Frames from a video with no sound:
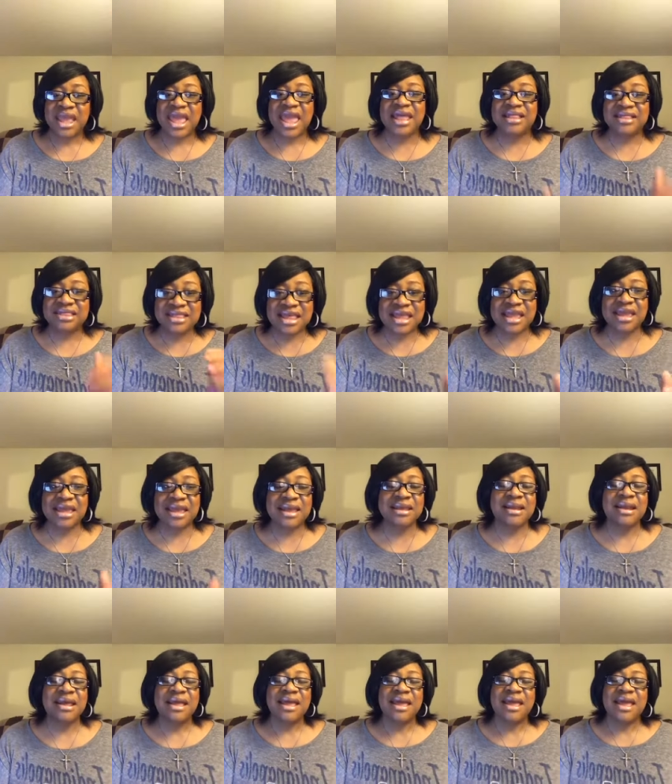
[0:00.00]
and
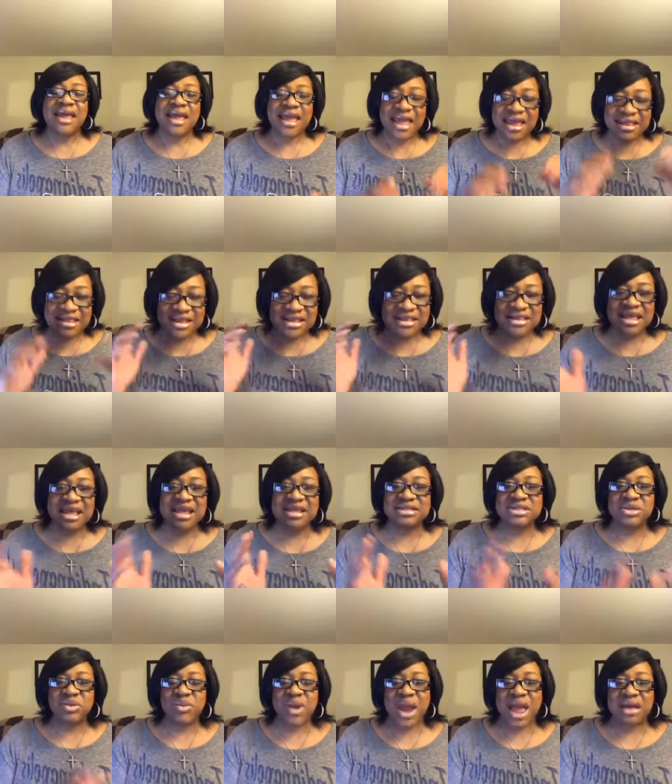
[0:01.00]
then in the
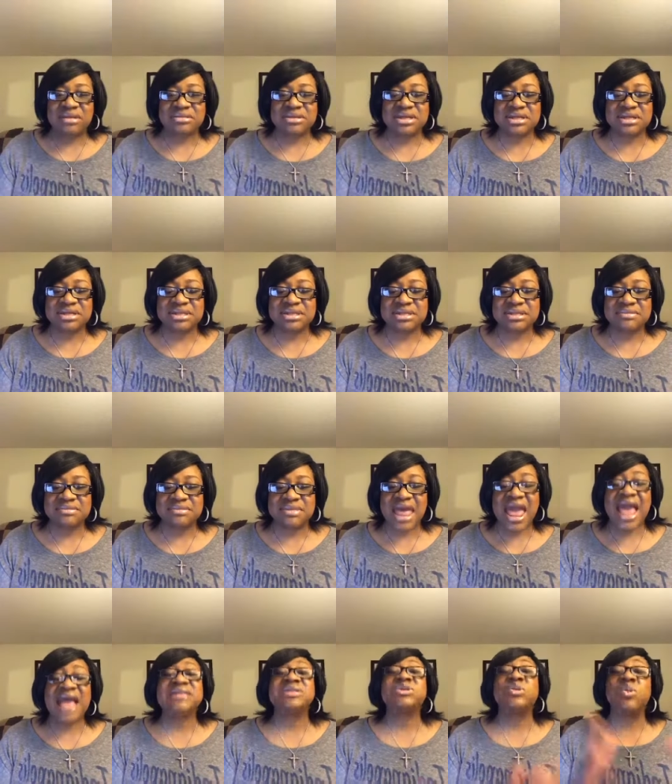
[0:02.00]
things around us,
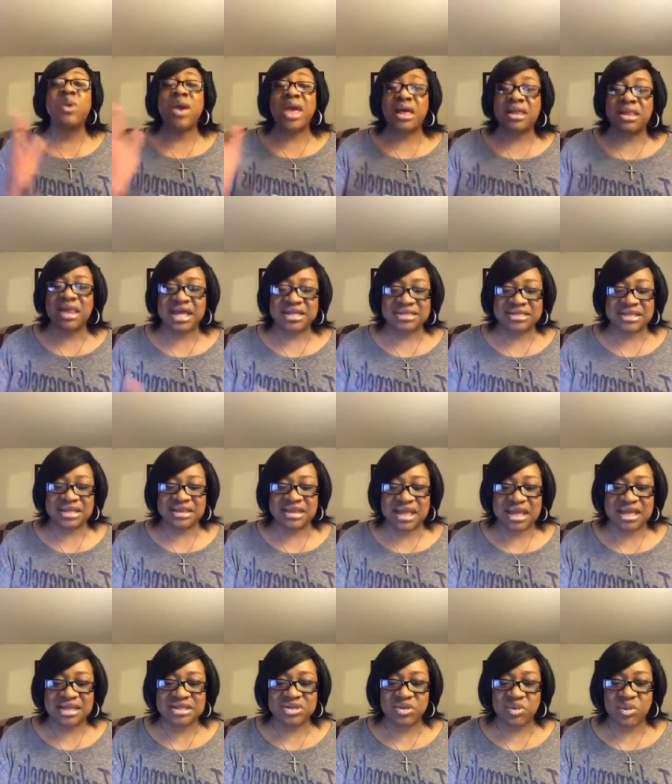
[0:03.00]
as well as the
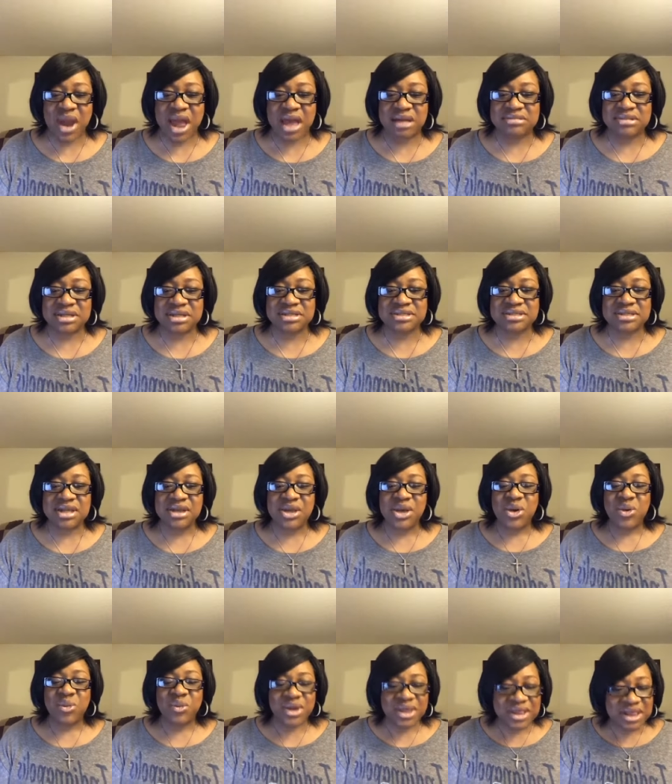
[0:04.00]
things around us.
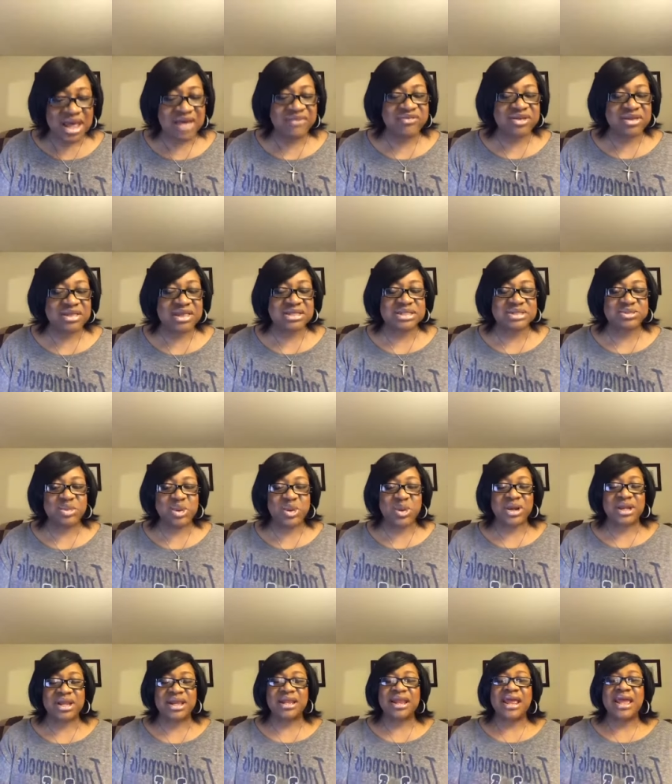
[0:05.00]
We love you this
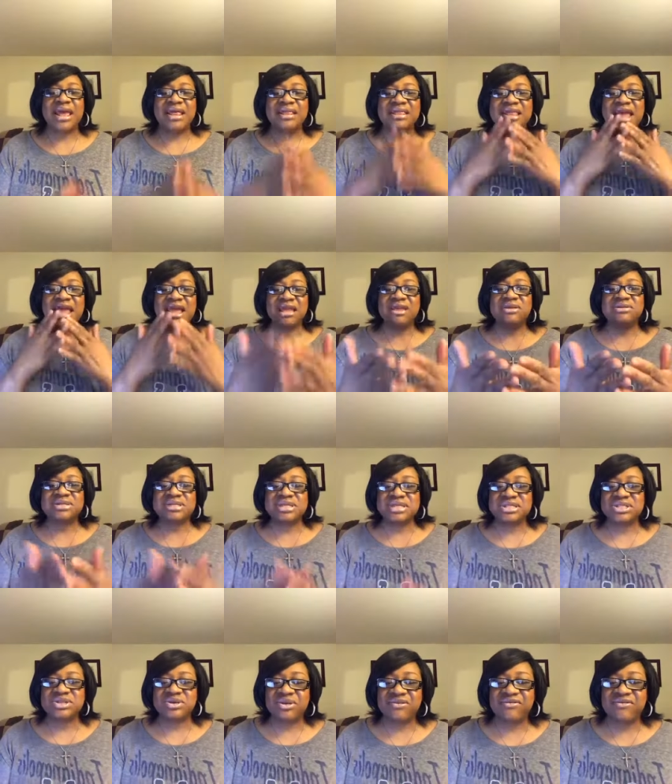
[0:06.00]
morning. Thank you,
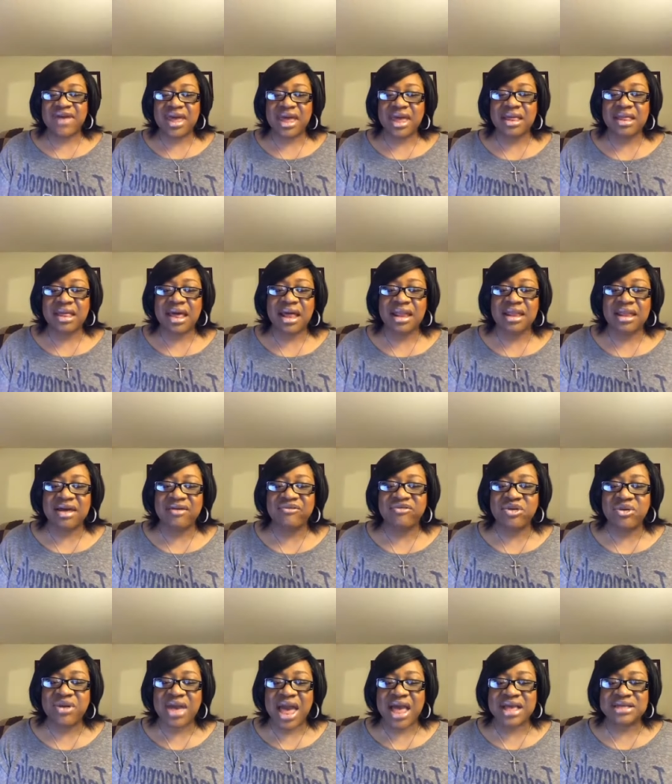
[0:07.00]
Sister Yvette. I
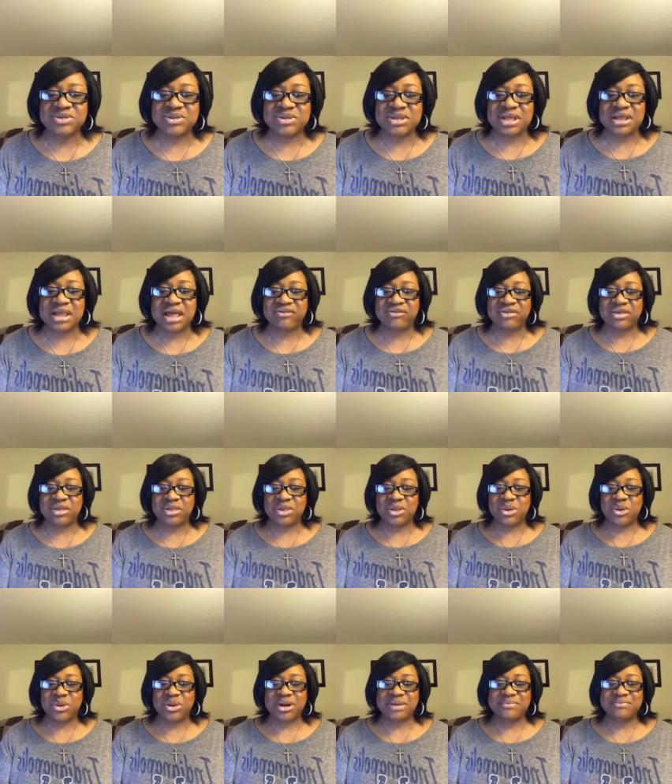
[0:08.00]
love you guys with the love of
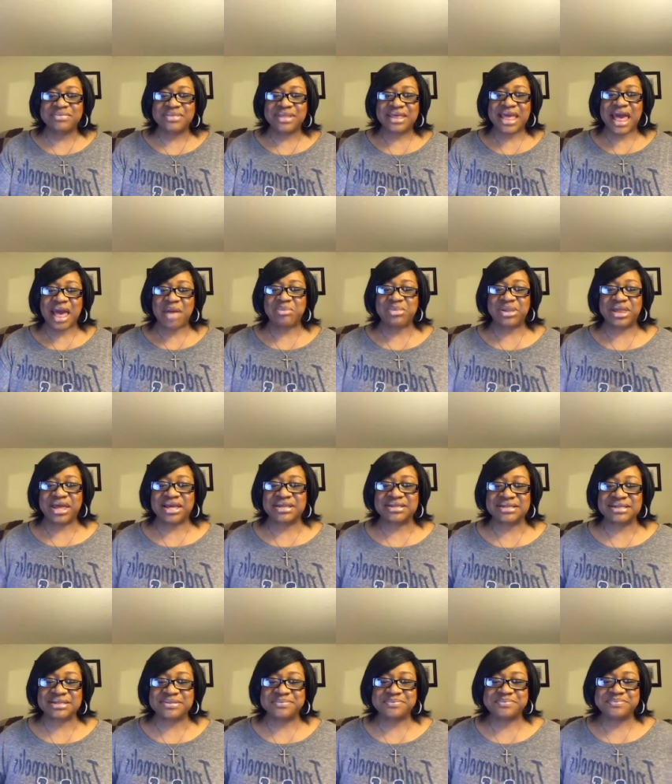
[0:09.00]
the Lord. God
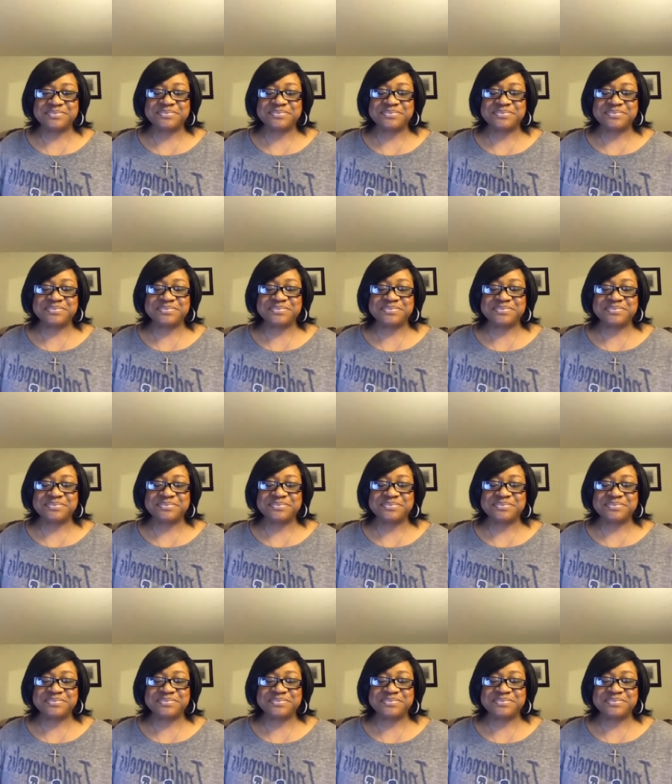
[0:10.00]
bless.